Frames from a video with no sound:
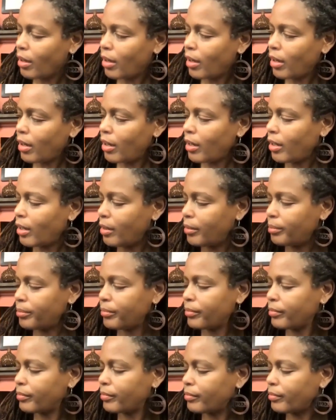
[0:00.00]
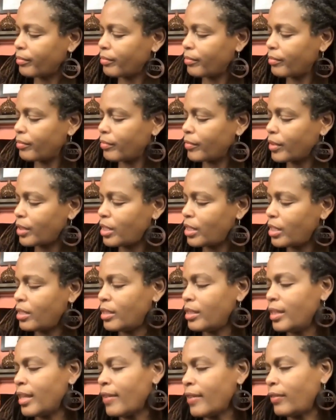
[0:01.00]
She
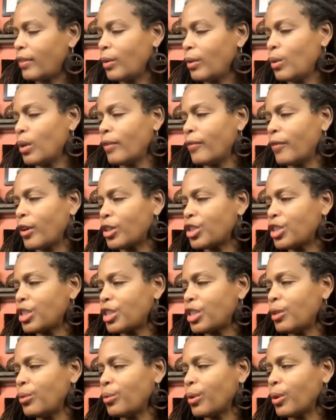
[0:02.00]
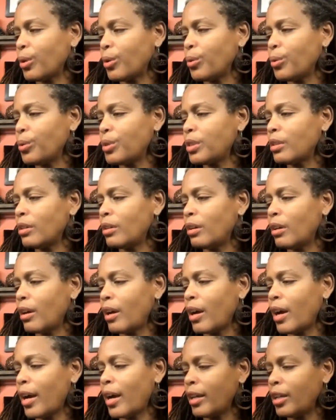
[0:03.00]
is definitely one of our sheroes.
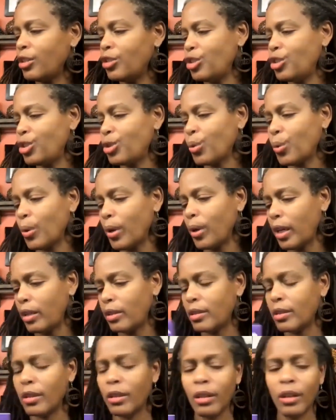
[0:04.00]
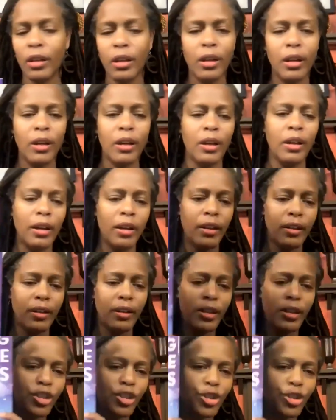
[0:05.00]
I enjoyed
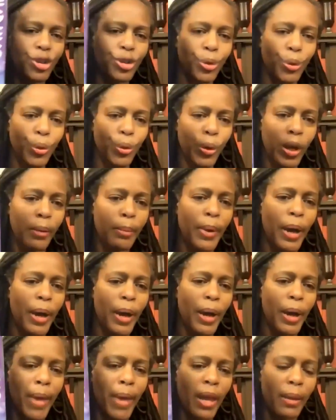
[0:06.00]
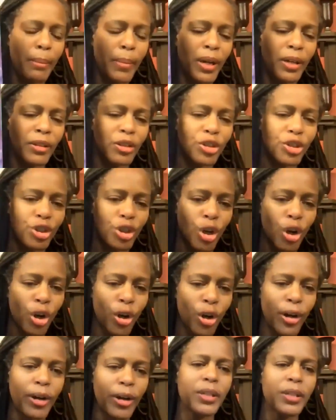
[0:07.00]
this story about Mae Among the
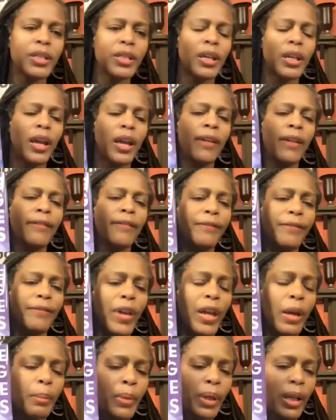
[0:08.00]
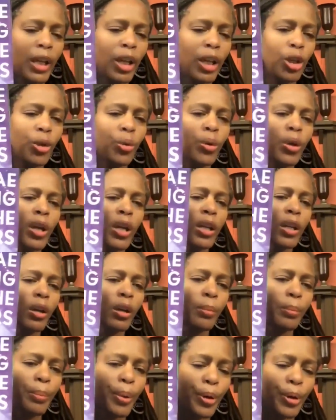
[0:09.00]
Stars. And family, you can
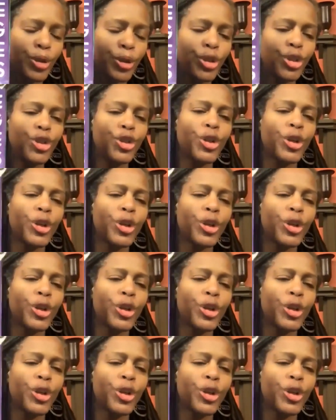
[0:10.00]
purchase your